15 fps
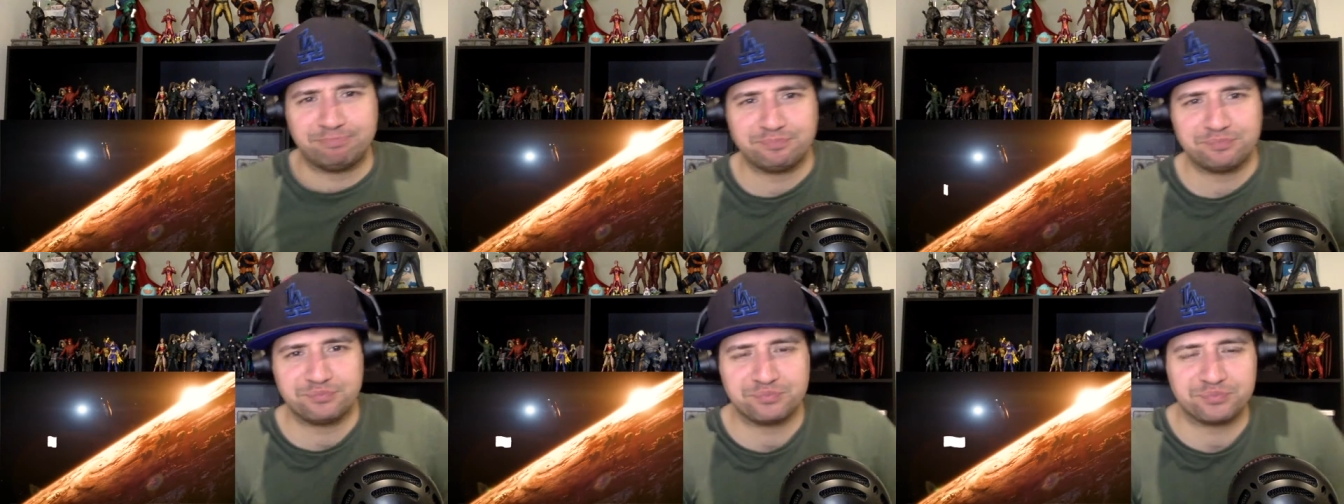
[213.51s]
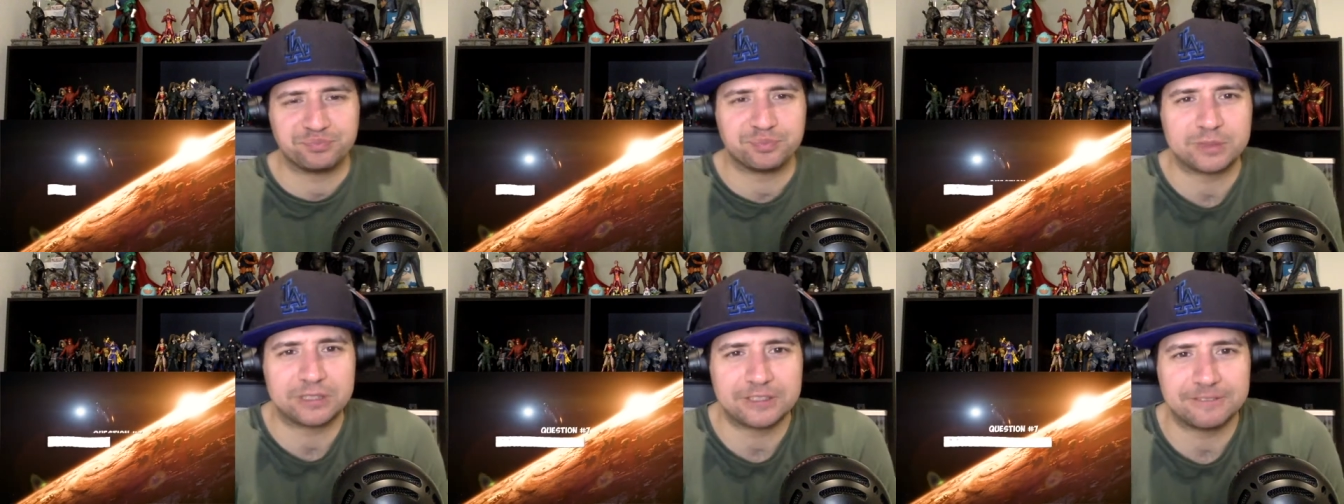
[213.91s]

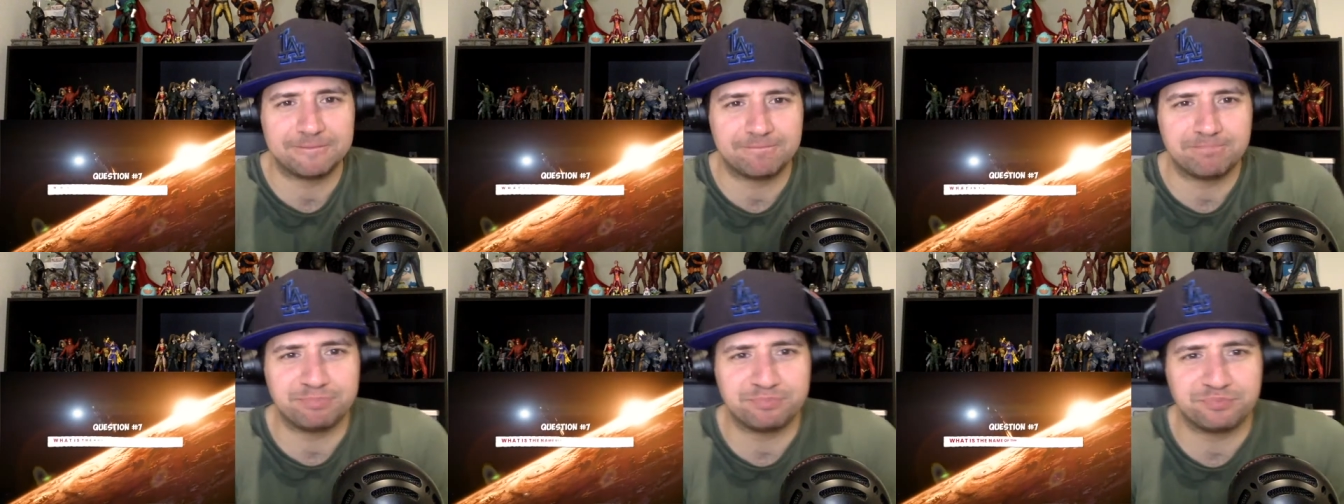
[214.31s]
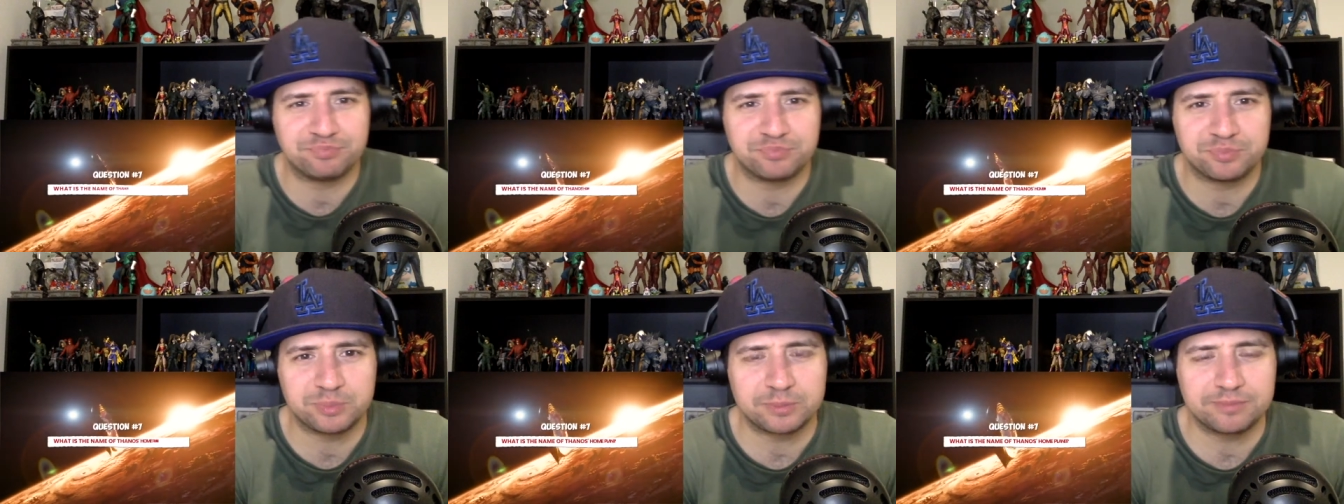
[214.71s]
Question number seven.
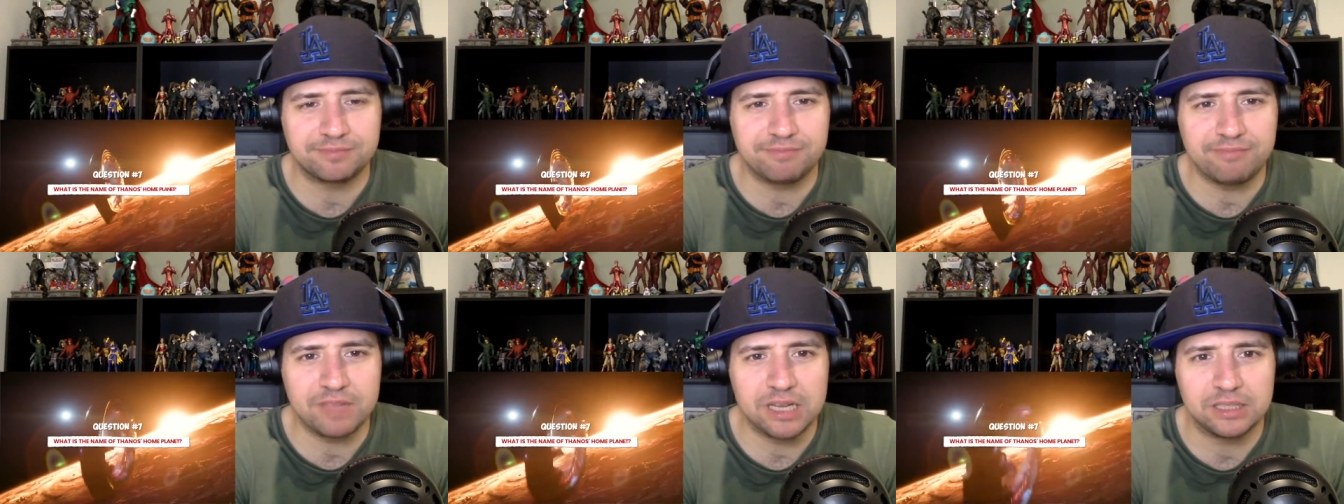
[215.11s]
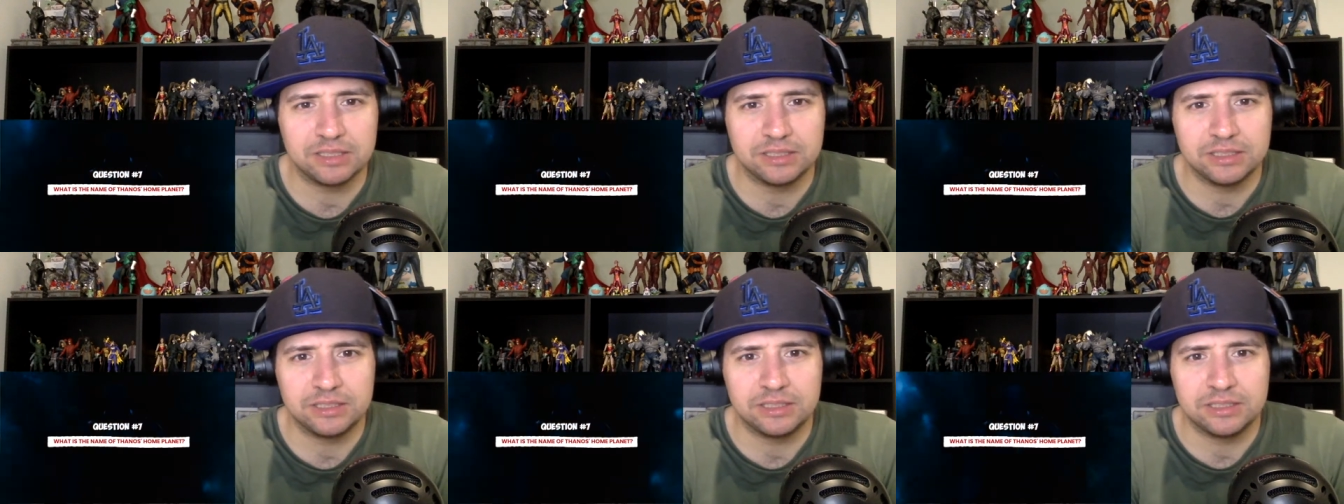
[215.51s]
What is the
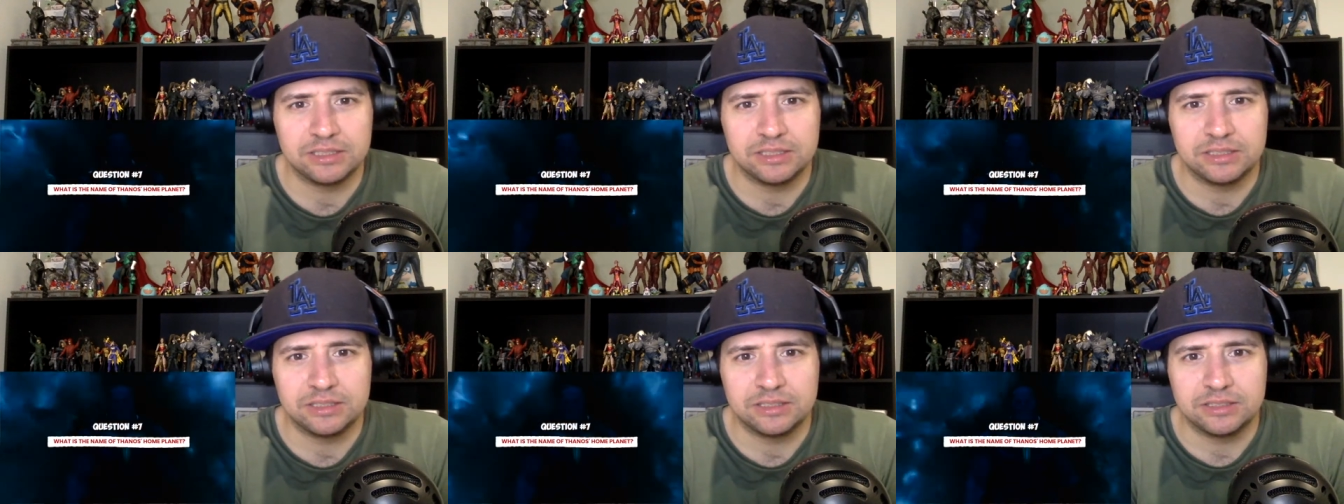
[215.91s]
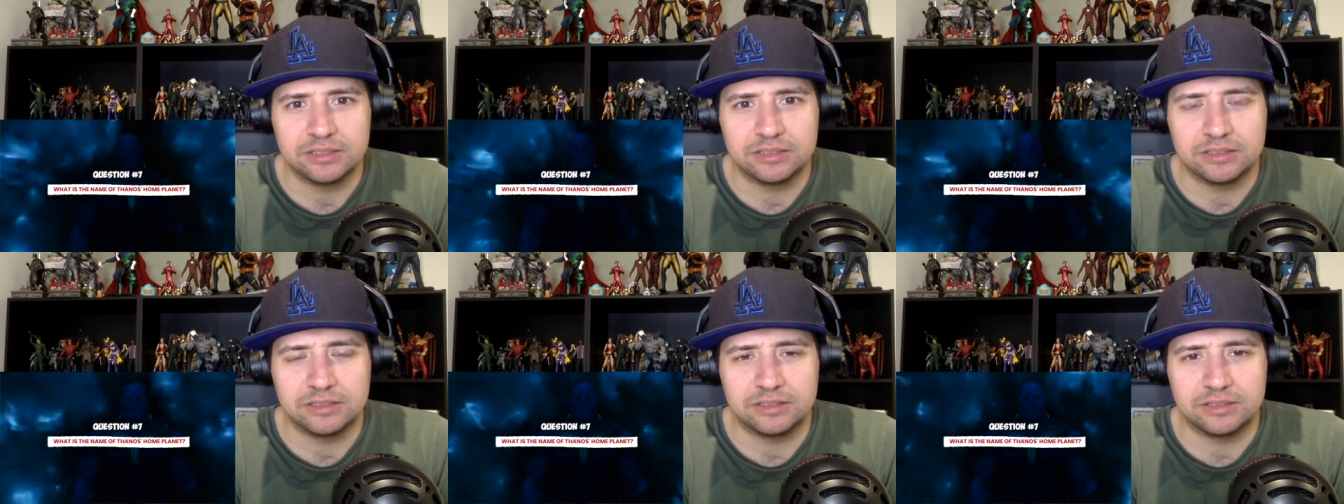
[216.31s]
name of
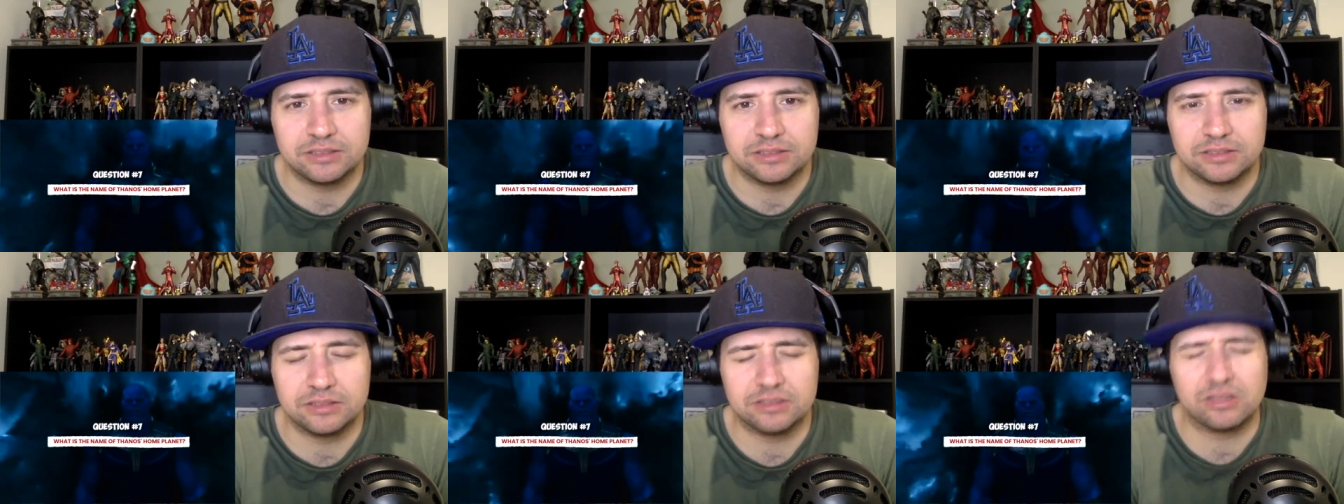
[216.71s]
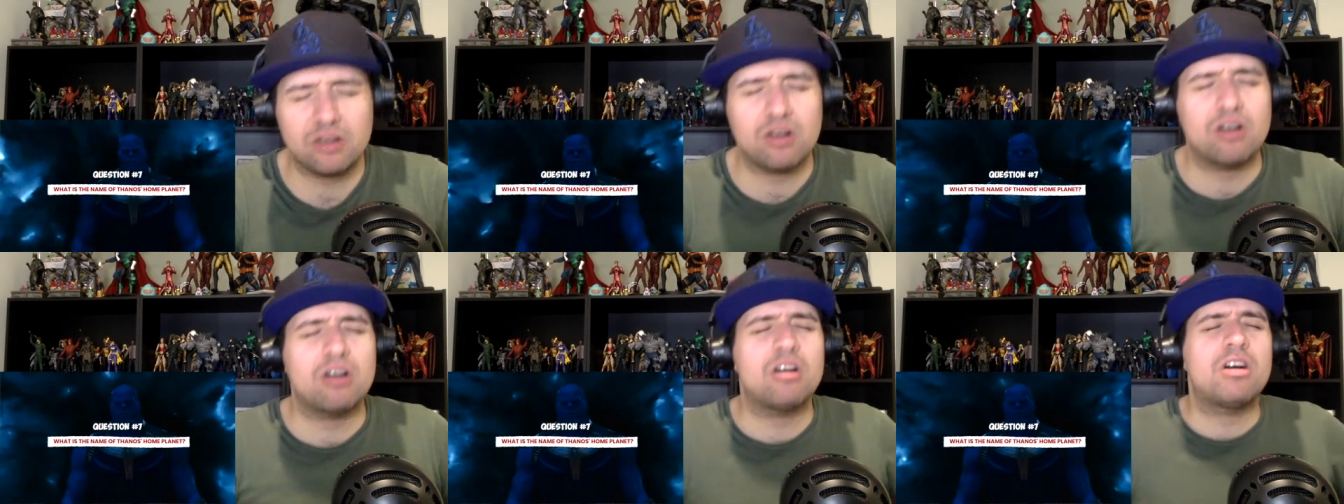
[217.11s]
Thanos' home
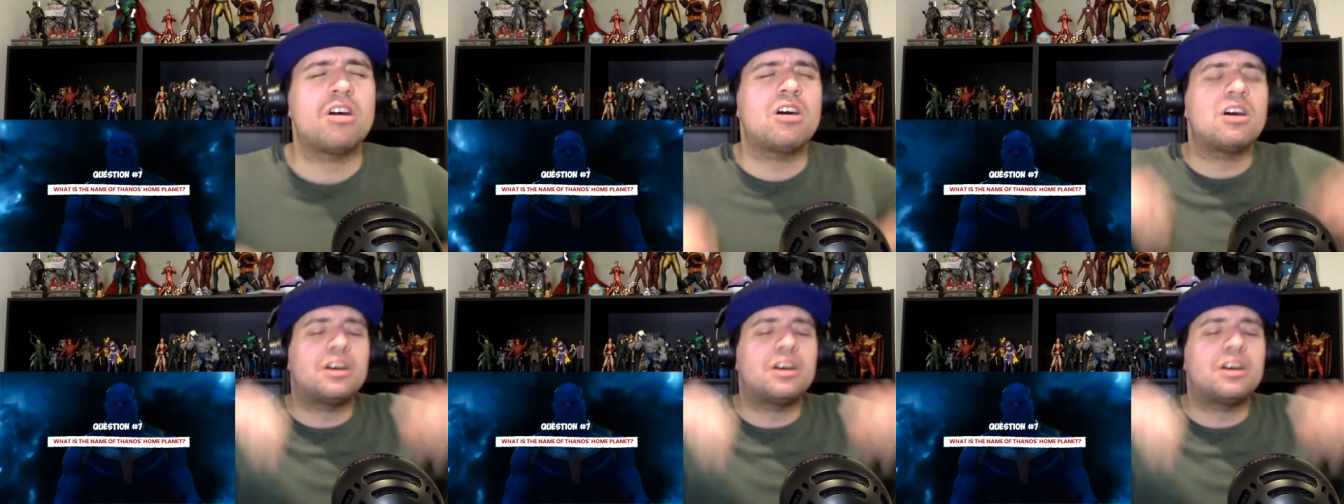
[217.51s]
planet?